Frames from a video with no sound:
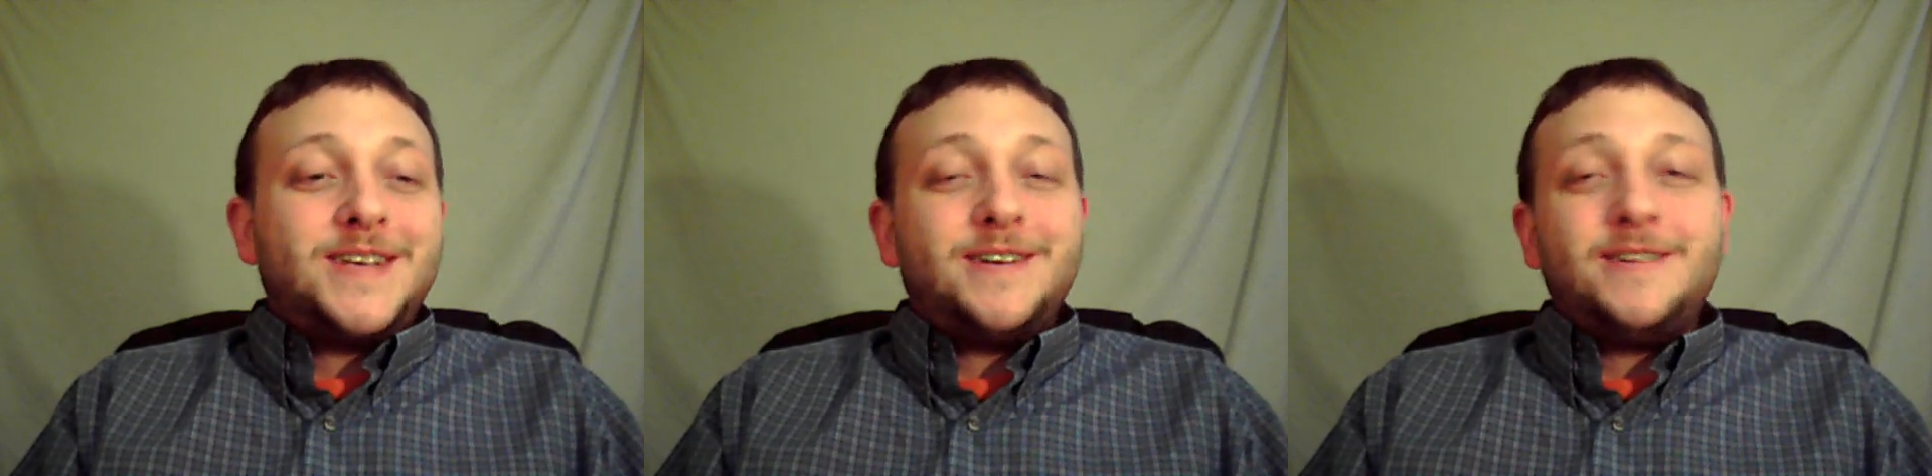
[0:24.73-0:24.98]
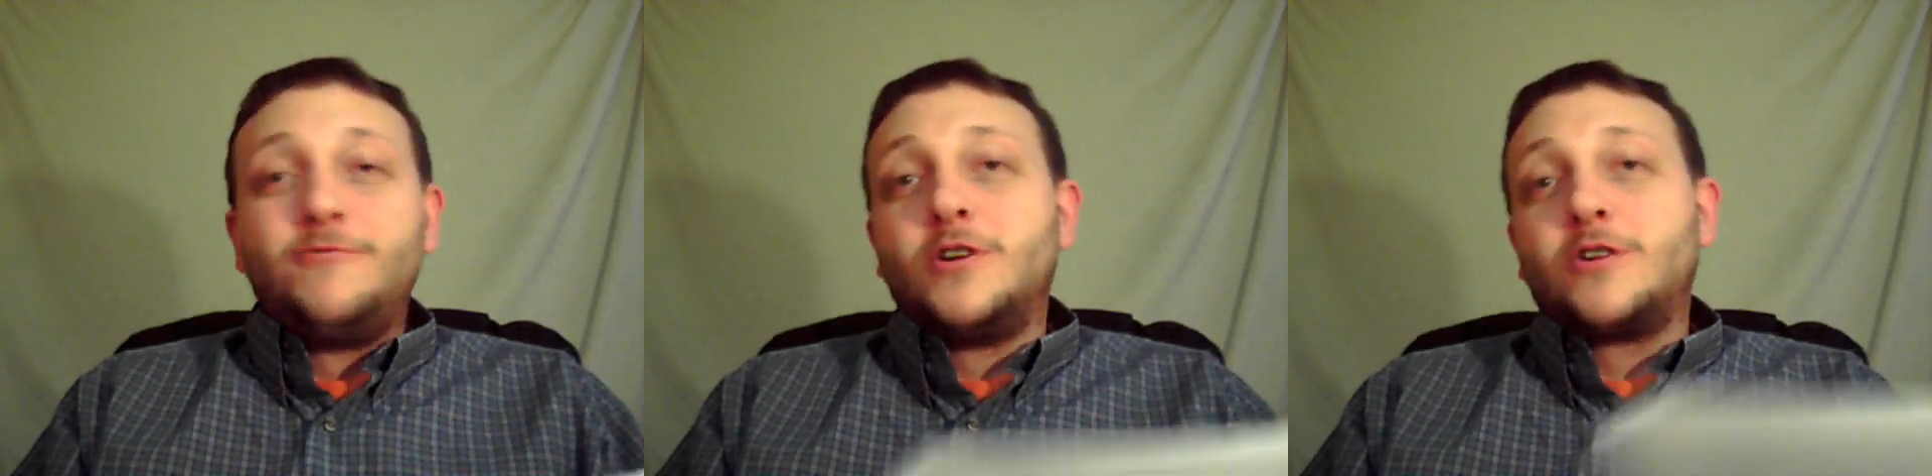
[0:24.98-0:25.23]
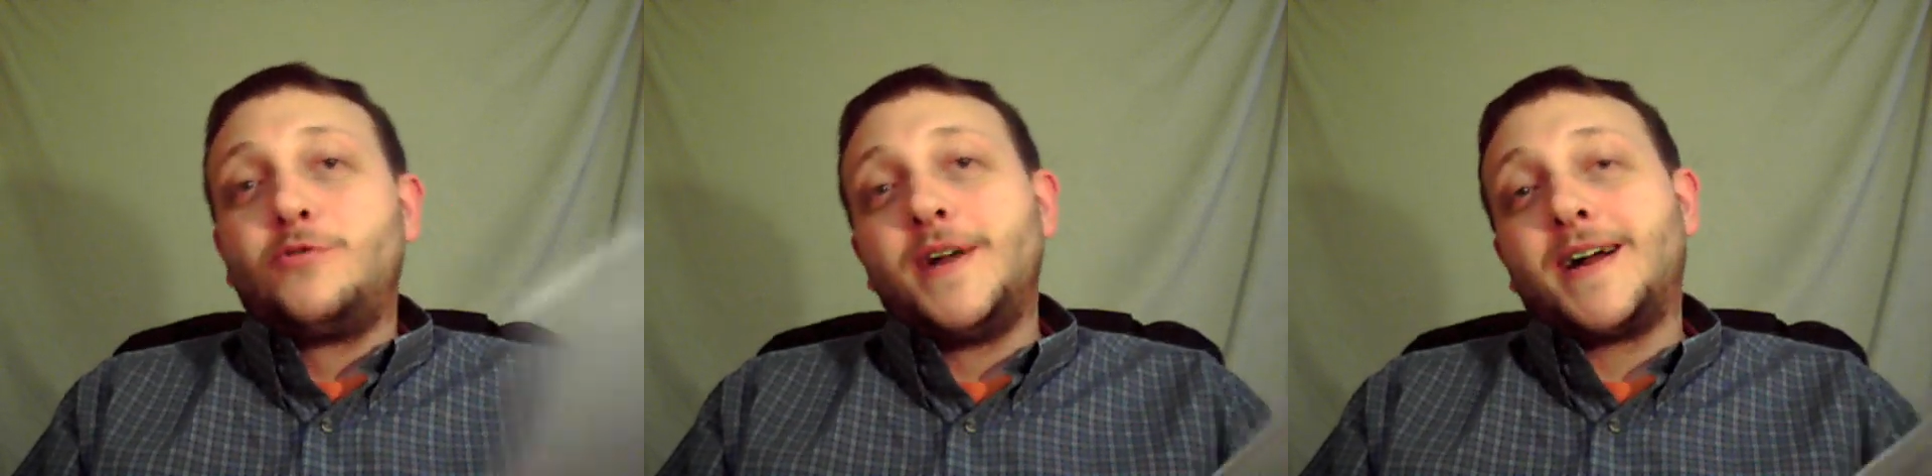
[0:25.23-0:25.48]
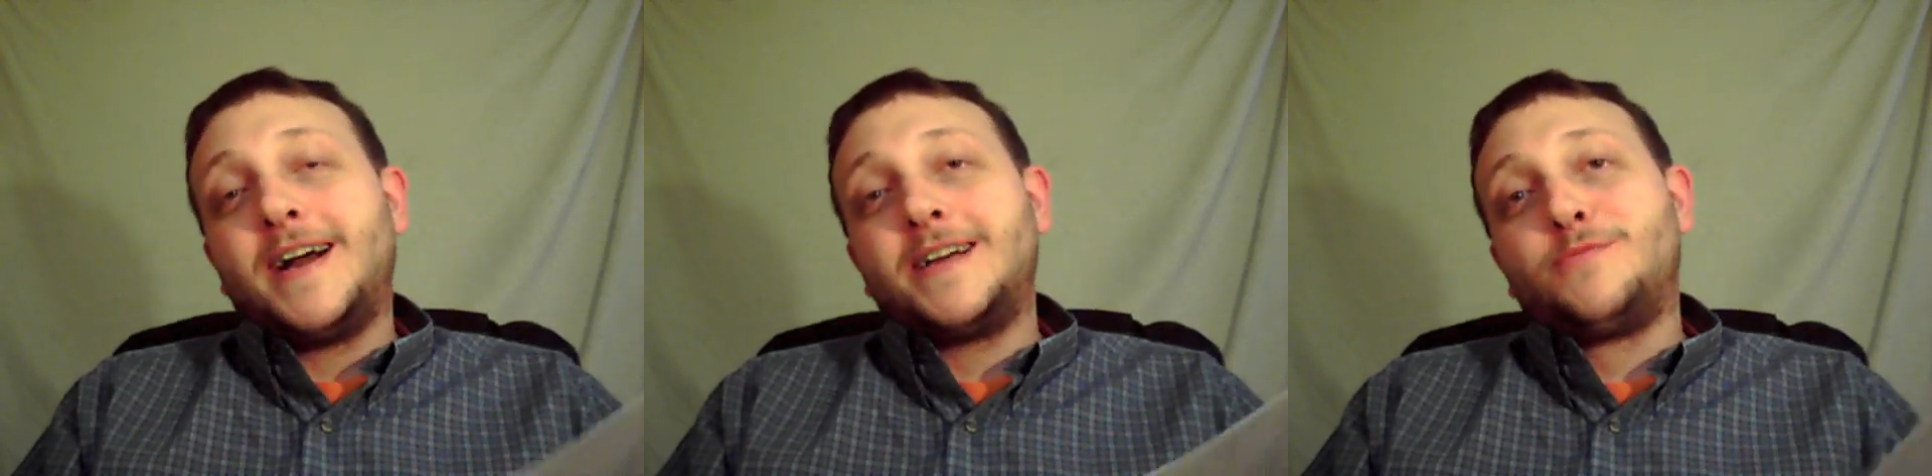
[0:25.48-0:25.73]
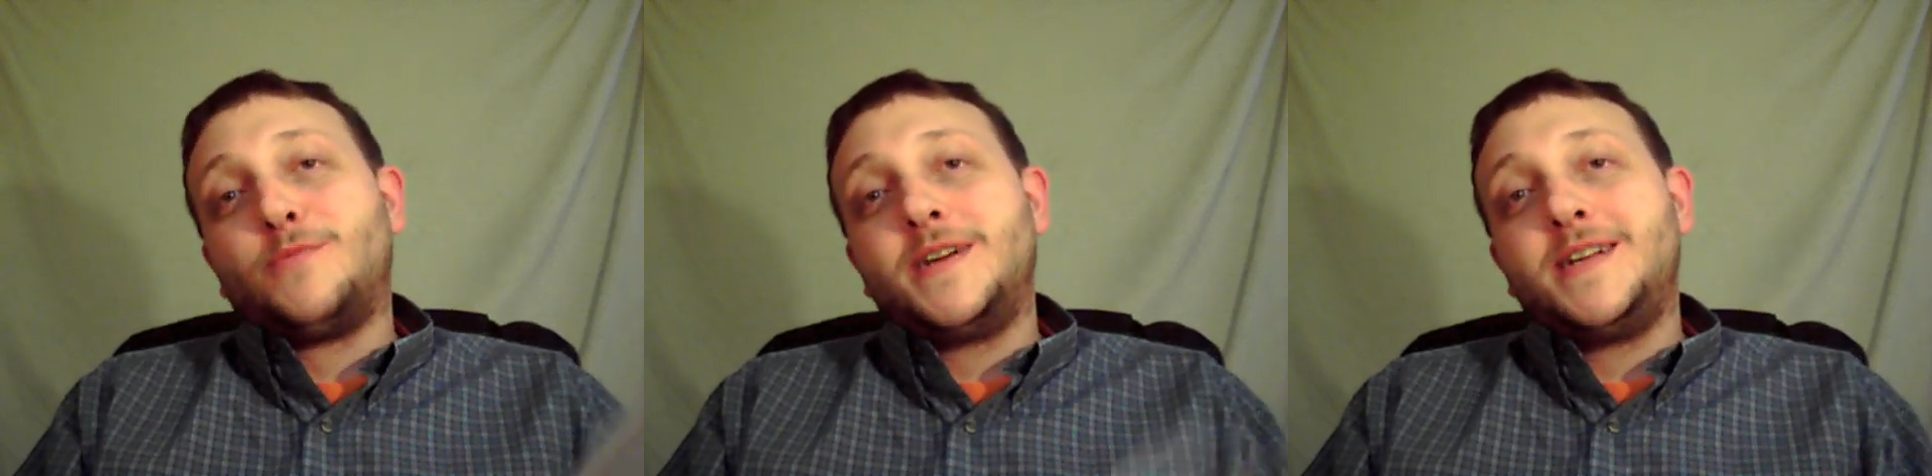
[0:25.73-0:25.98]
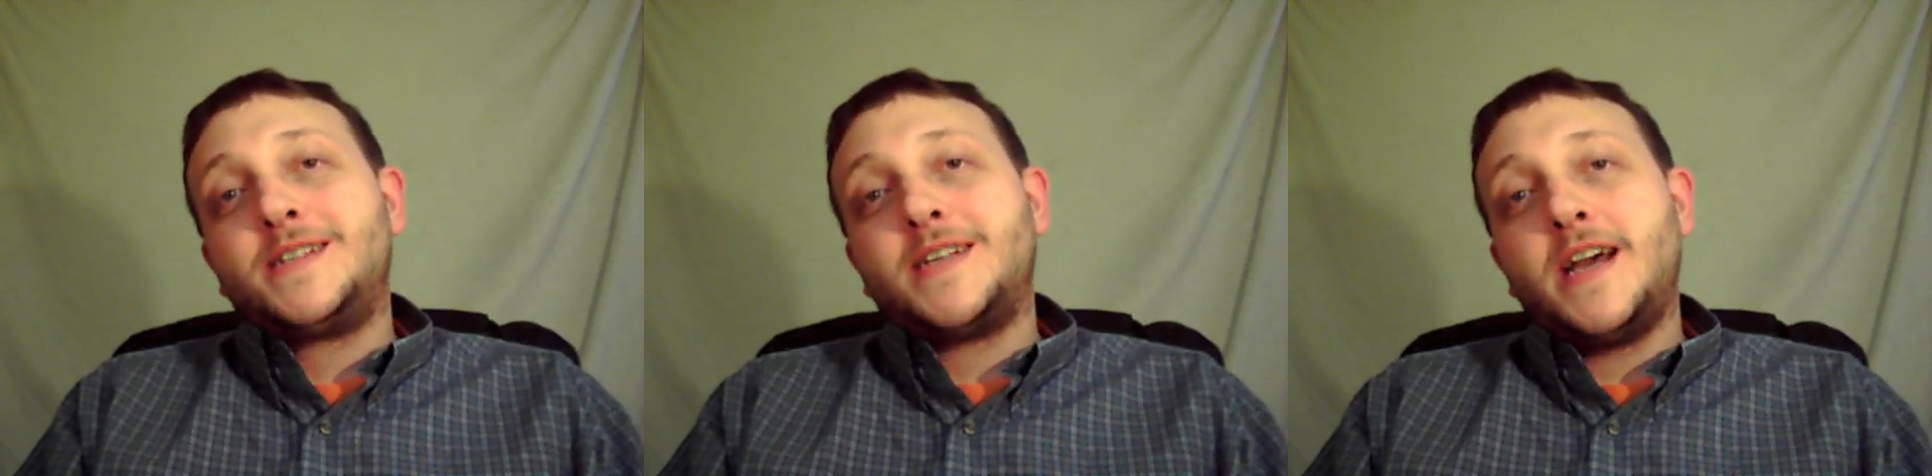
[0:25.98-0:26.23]
And real quick, I just
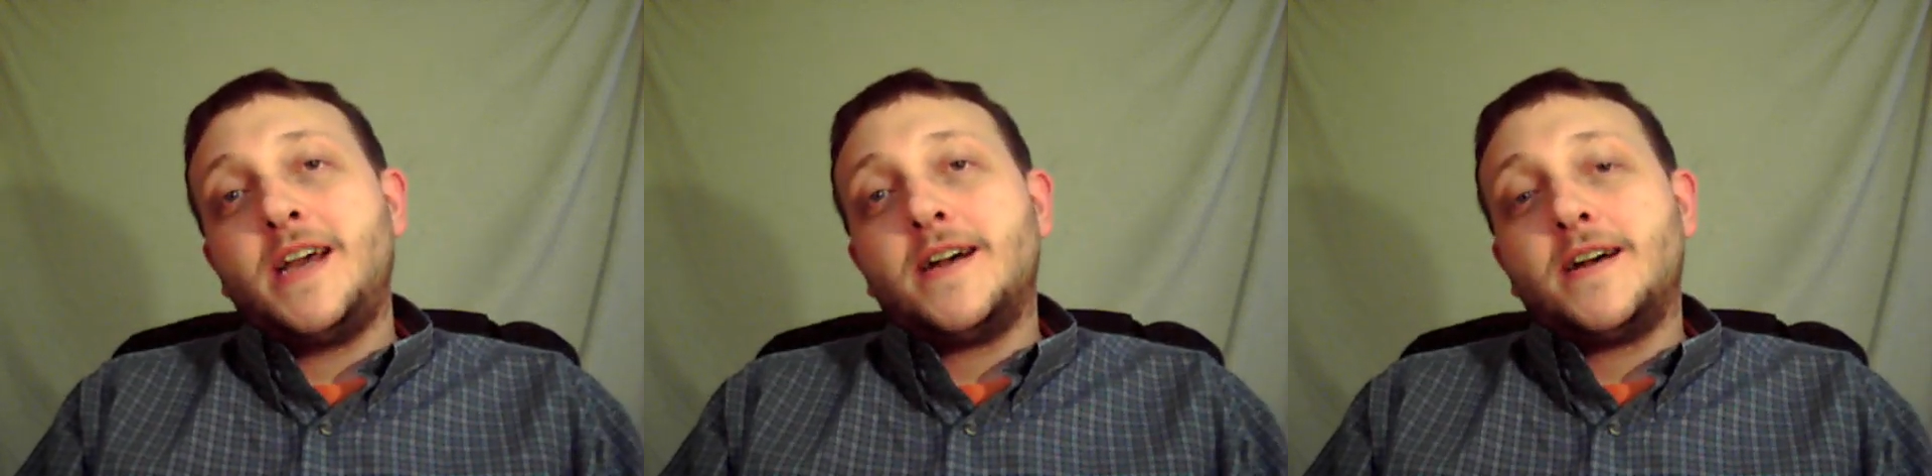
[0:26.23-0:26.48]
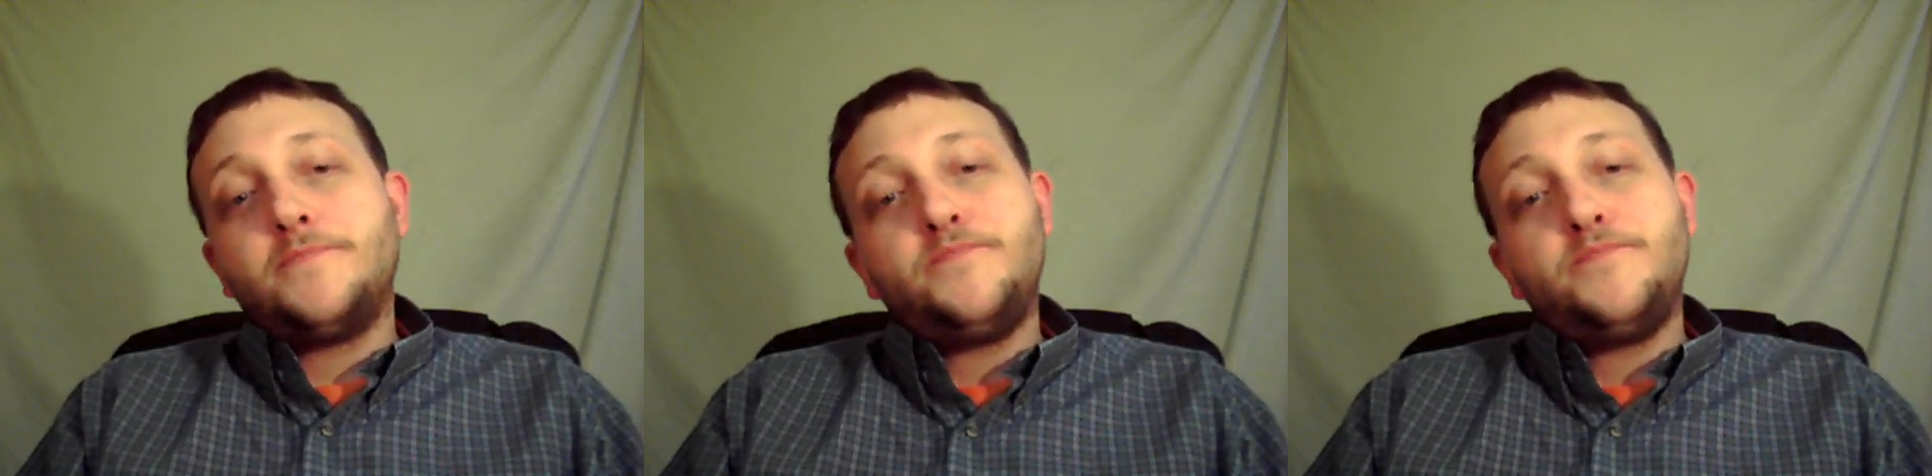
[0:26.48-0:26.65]
wanted to say